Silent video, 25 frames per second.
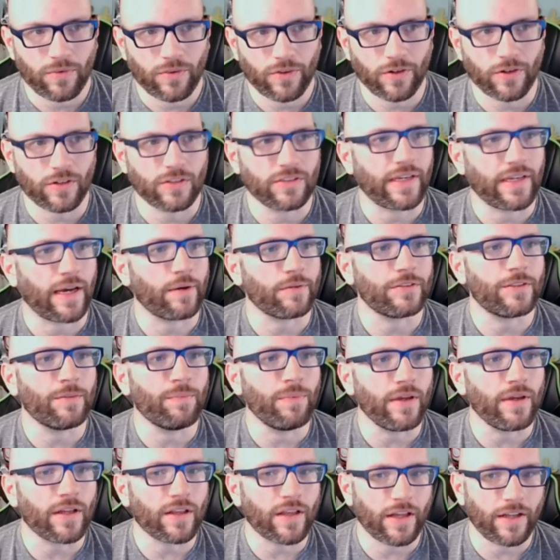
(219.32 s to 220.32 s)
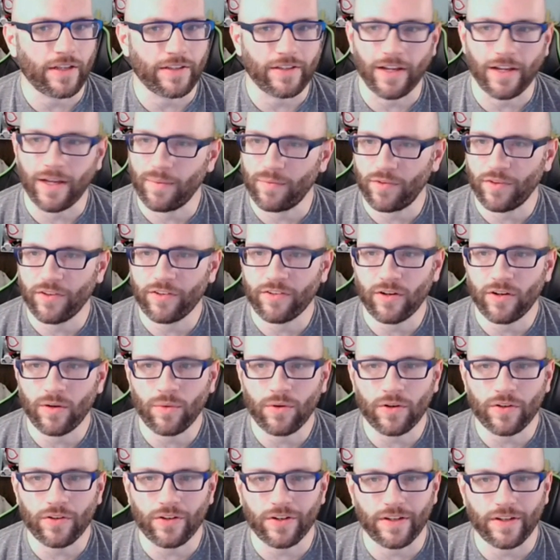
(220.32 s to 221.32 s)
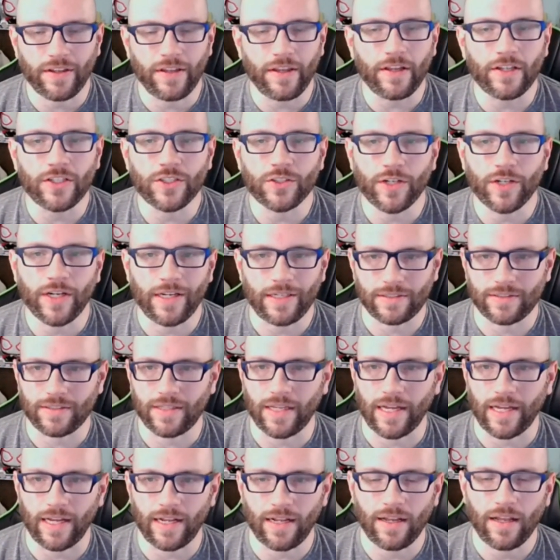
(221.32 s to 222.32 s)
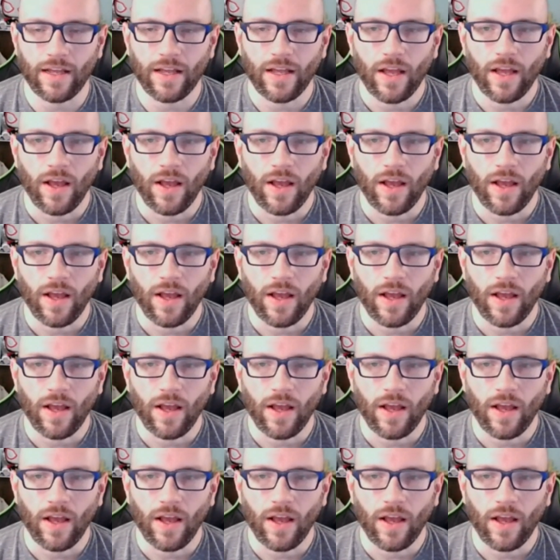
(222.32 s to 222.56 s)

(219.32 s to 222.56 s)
turns out to be a lot of times in the real world are key traits that